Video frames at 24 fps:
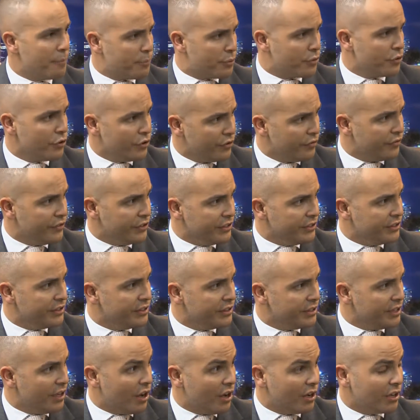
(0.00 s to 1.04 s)
proven,
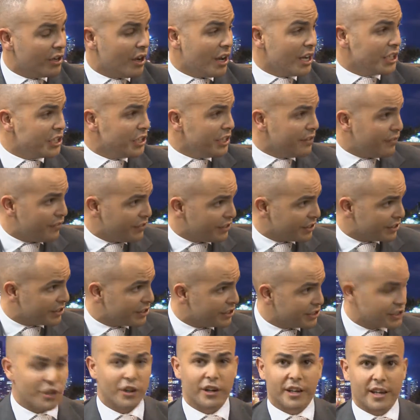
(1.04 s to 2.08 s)
I actually think
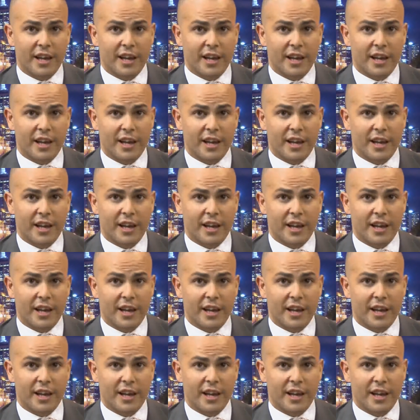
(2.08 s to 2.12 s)
she's got a